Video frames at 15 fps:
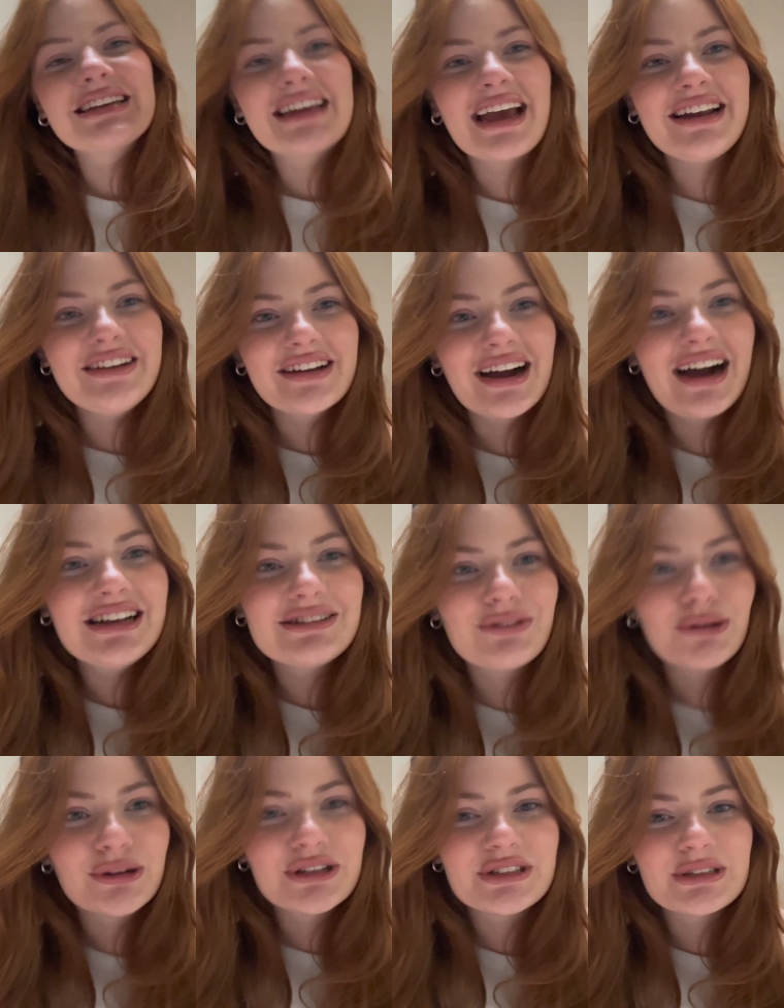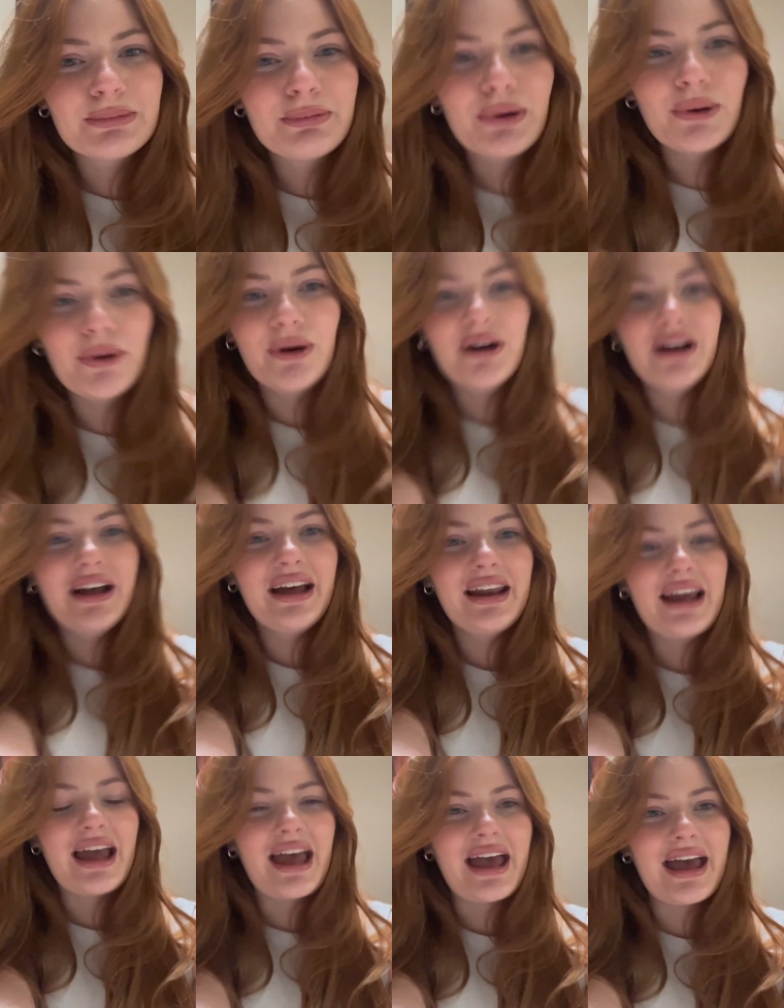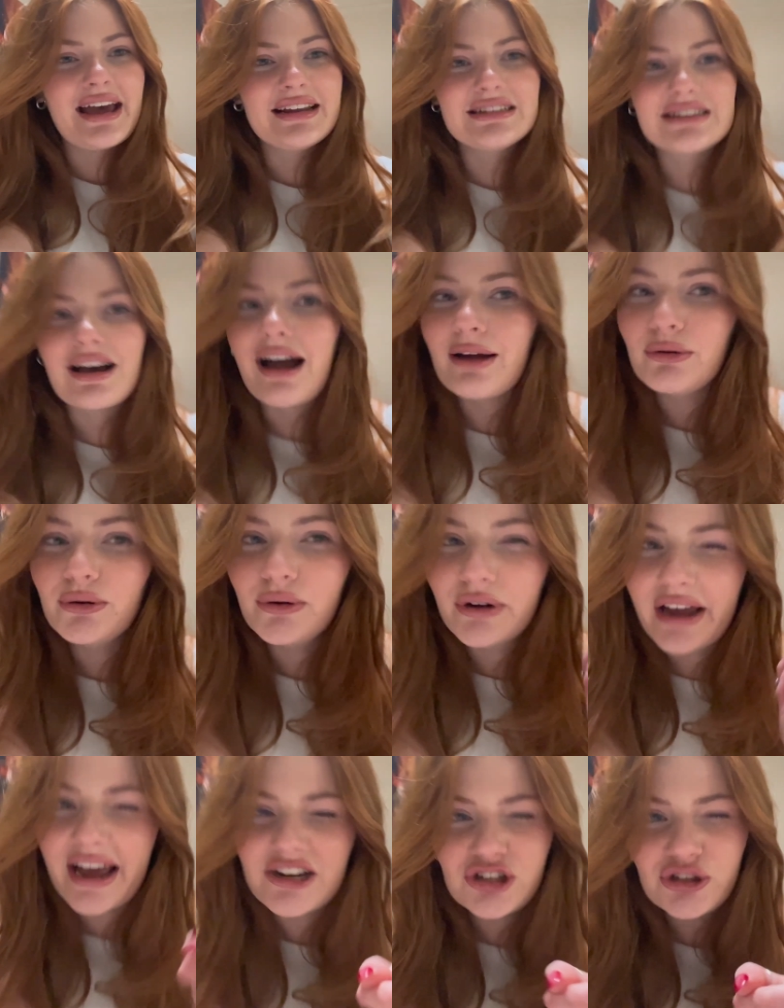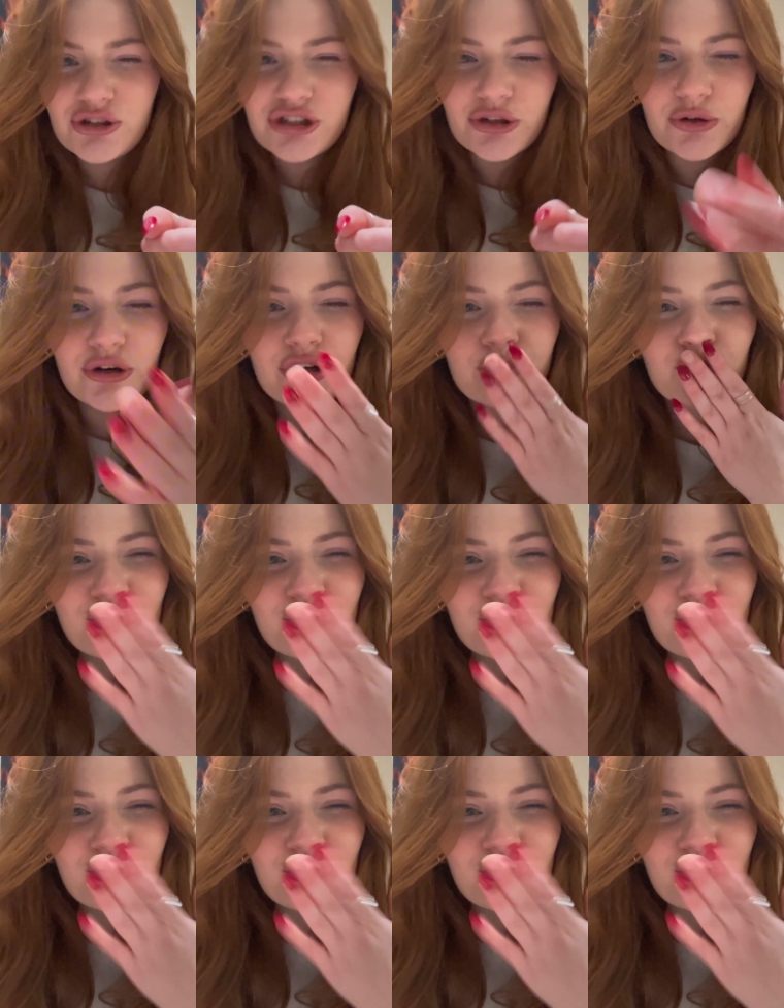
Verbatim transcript: again, you guys, for all the support and I will catch you soon.